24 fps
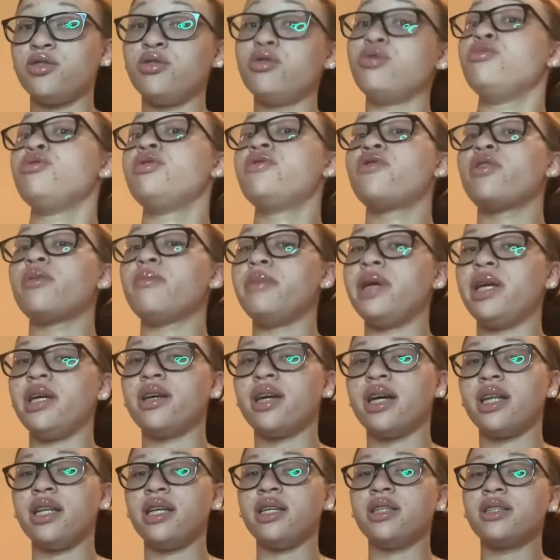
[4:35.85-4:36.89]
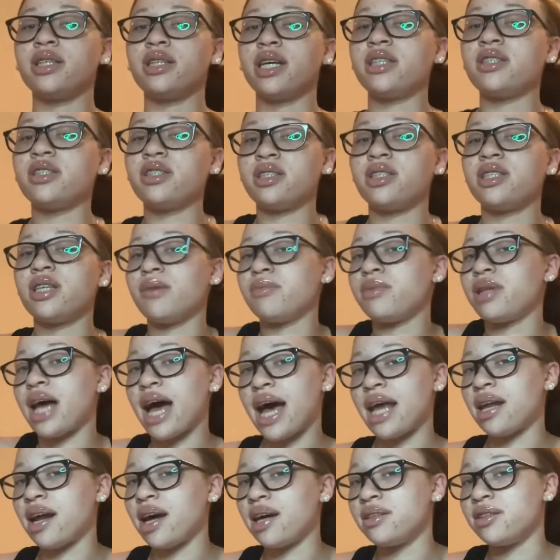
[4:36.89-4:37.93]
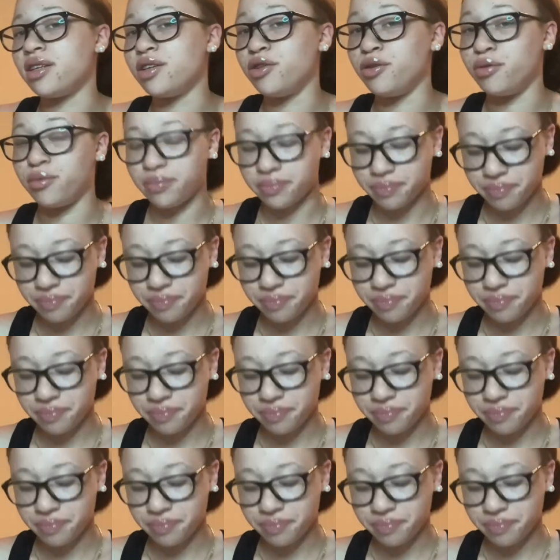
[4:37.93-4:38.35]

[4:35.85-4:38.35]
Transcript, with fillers: choose for me at least. That's just something I like to do.